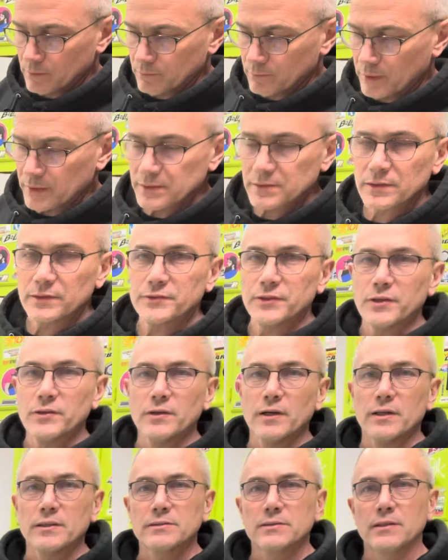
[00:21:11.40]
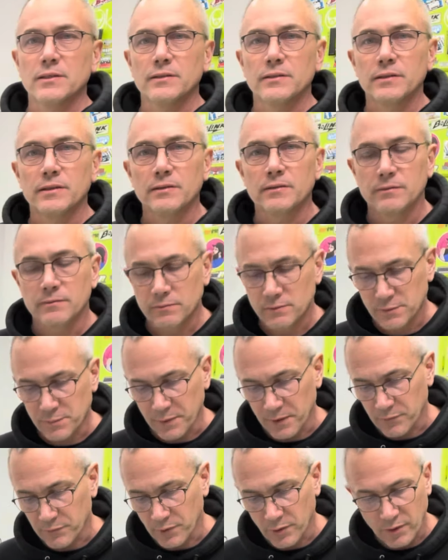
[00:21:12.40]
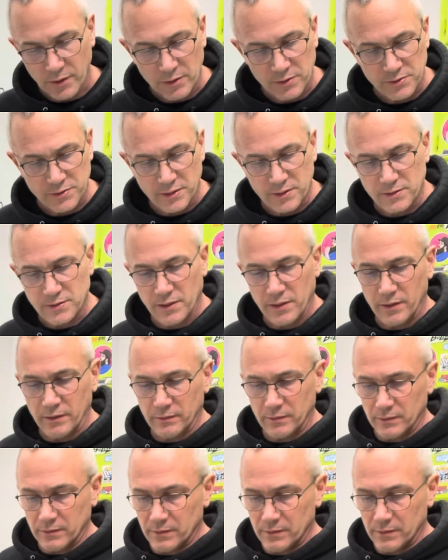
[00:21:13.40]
Basically 2 nights. I did spend a few hours last night